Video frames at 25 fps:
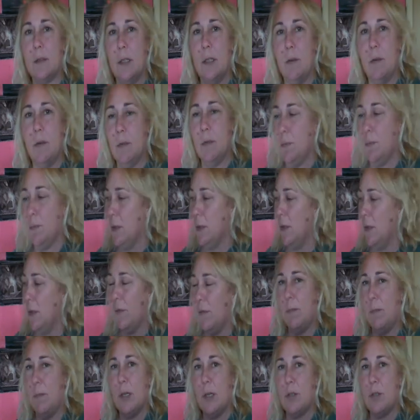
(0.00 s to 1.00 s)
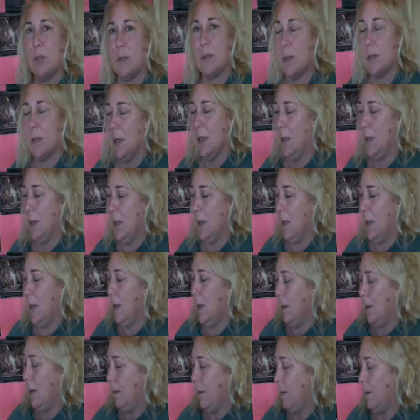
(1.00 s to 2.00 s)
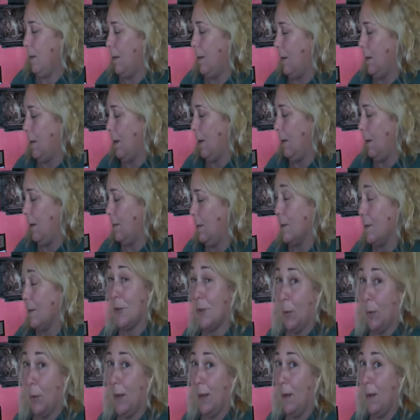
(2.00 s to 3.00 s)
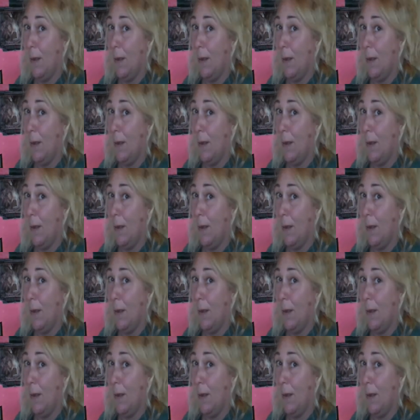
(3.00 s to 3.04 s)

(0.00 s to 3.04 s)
you know, with different pictures. So I